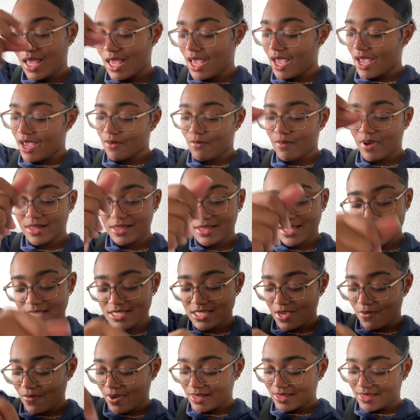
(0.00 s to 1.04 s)
I want this,
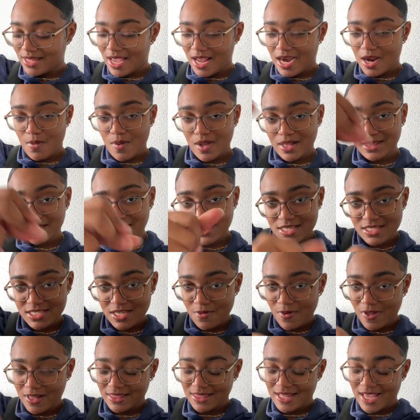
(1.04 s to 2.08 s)
I want that, I want this, I
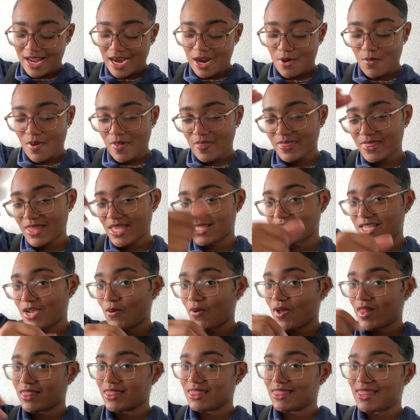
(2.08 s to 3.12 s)
want that, I want this, I
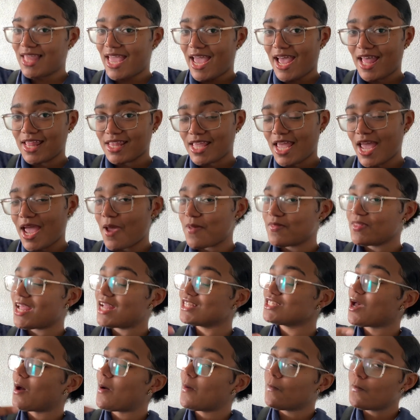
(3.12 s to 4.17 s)
want that, and
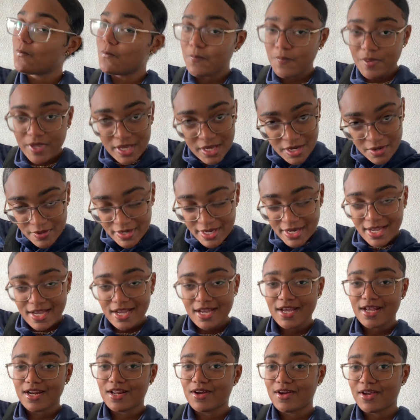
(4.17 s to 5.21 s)
that's on period.